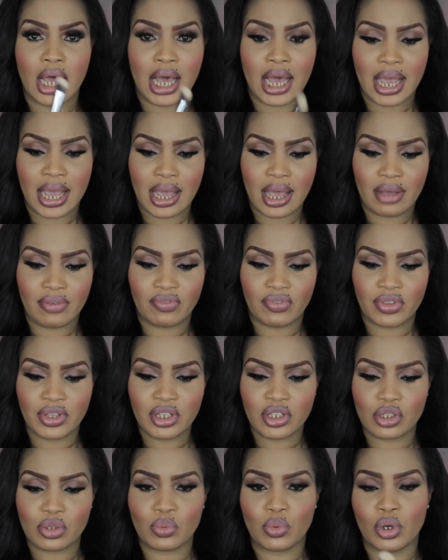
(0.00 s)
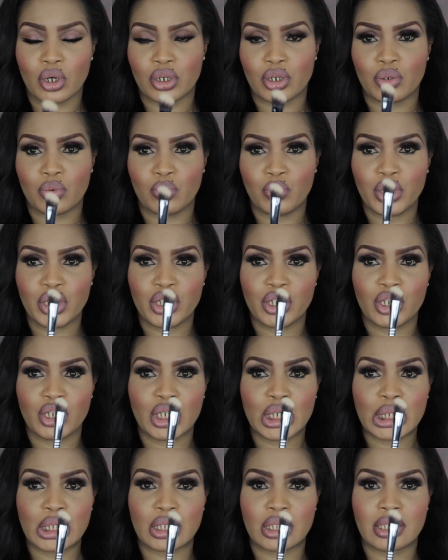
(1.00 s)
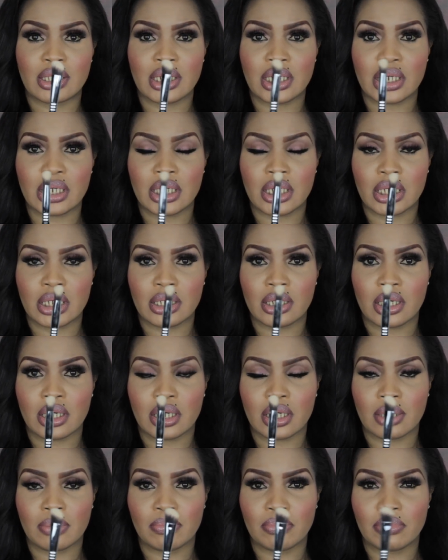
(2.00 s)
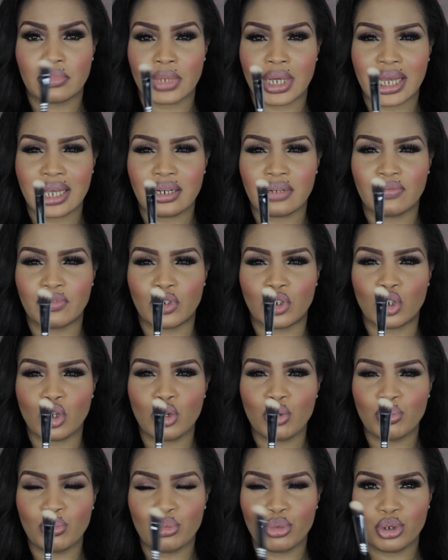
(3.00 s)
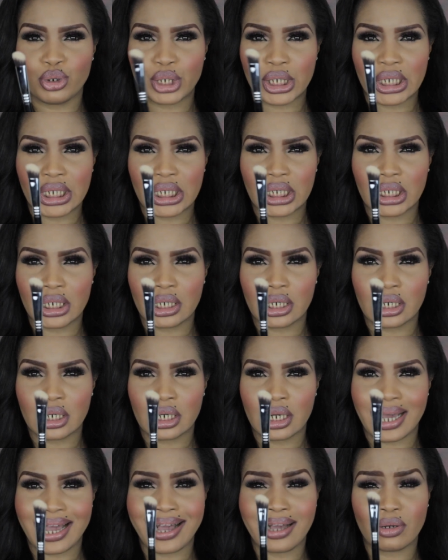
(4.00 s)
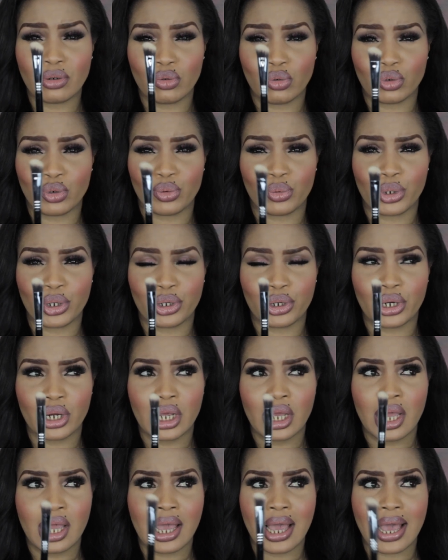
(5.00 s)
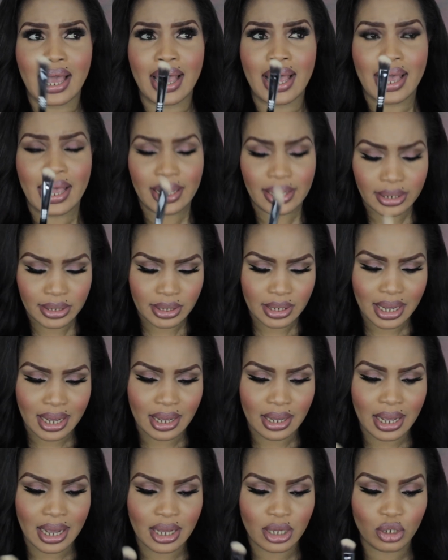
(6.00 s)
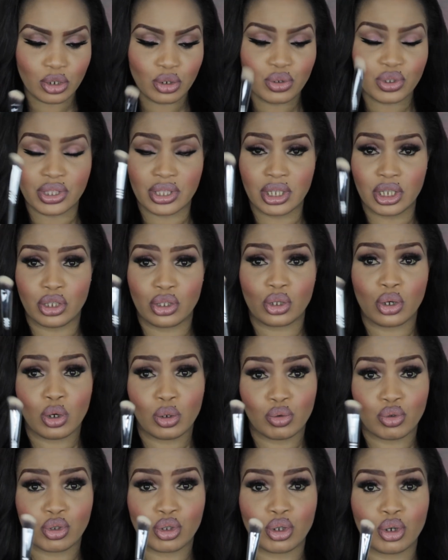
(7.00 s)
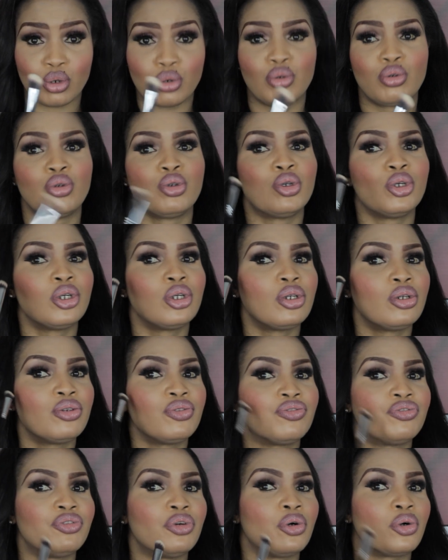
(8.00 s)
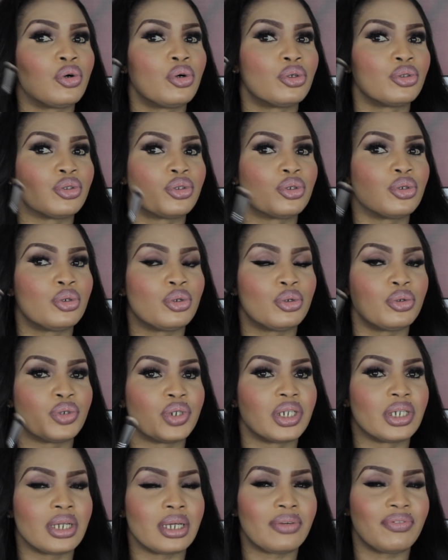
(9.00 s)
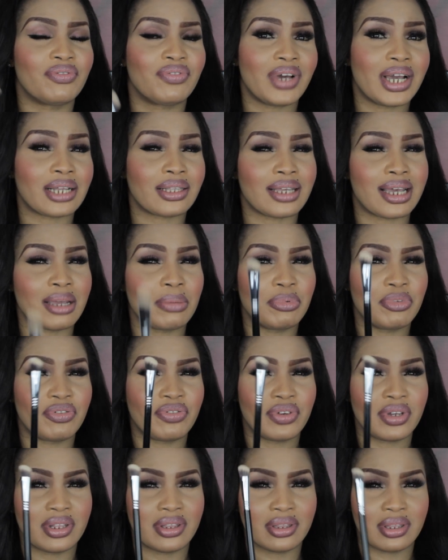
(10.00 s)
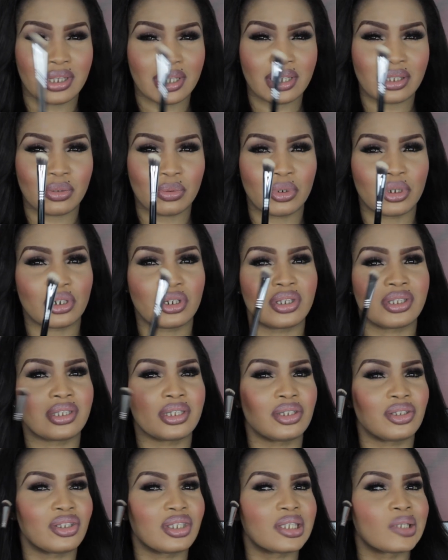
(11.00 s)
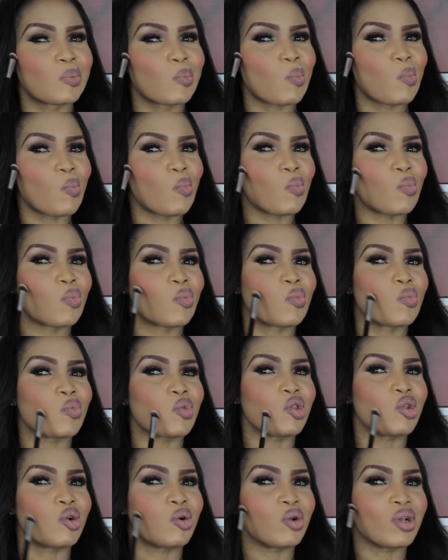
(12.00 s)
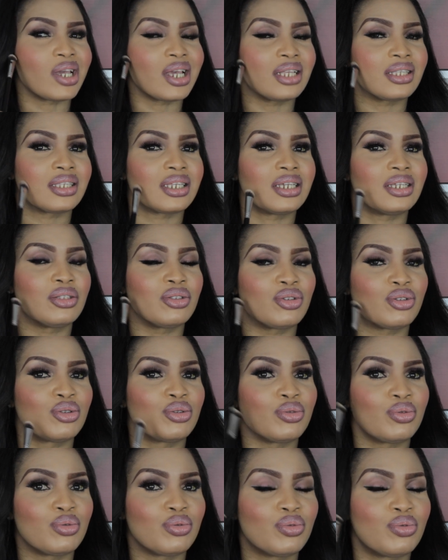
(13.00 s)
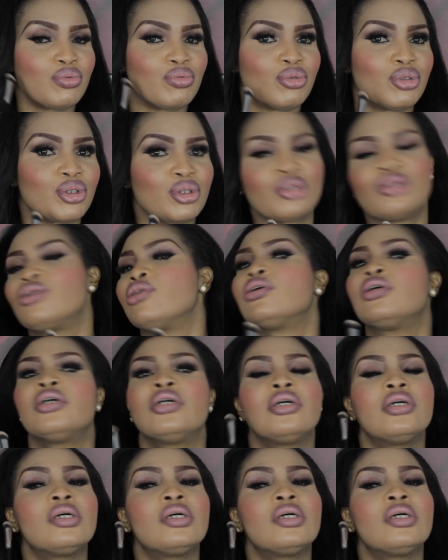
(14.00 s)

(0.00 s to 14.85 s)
I have this one, which is the kind of dome-looking angled one. And I use this also for contouring. In fact, I prefer this one because it just, you know, gets into the